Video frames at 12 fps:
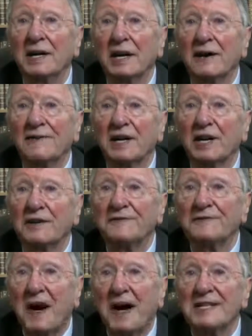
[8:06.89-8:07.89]
of a
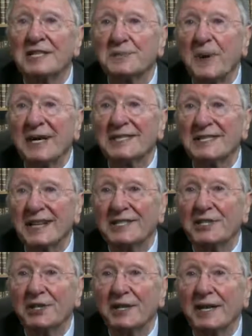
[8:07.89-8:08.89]
confined space
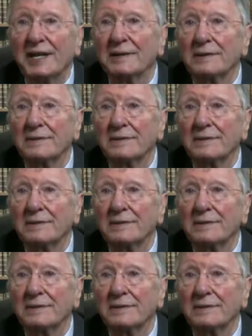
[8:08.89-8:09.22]
entry,